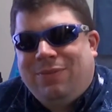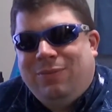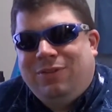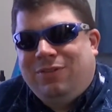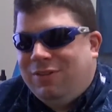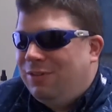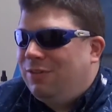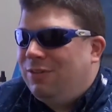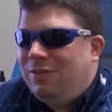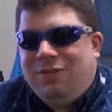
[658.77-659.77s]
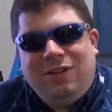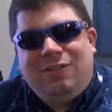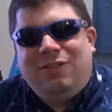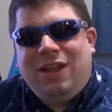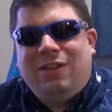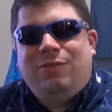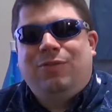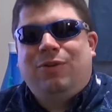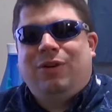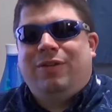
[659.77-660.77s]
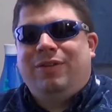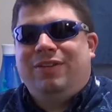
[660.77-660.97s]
which is, it stands for